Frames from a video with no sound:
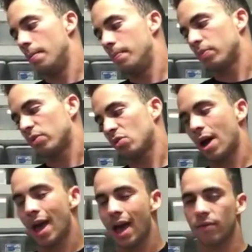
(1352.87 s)
So I
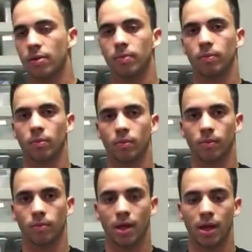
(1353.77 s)
haven't
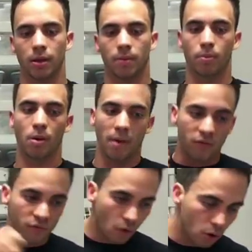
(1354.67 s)
like put my
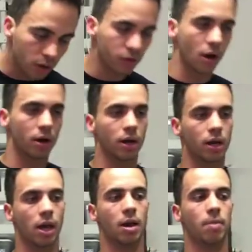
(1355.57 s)
focus on it
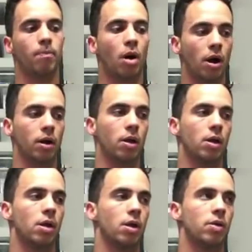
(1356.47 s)
again, but
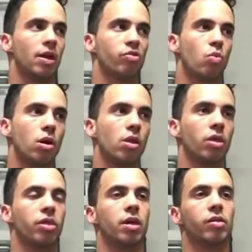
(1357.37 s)
that's one of the
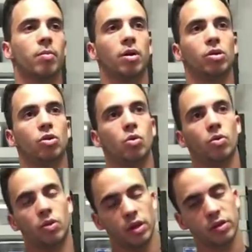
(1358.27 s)
things I'm gonna do
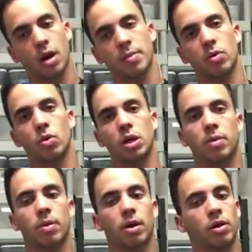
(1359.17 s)
this coming week
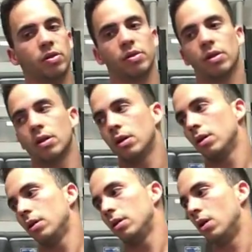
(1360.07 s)
because
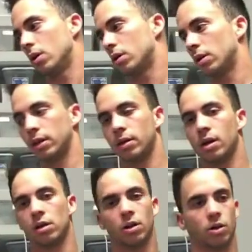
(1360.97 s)
look, like take a
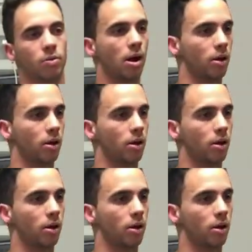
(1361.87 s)
look around.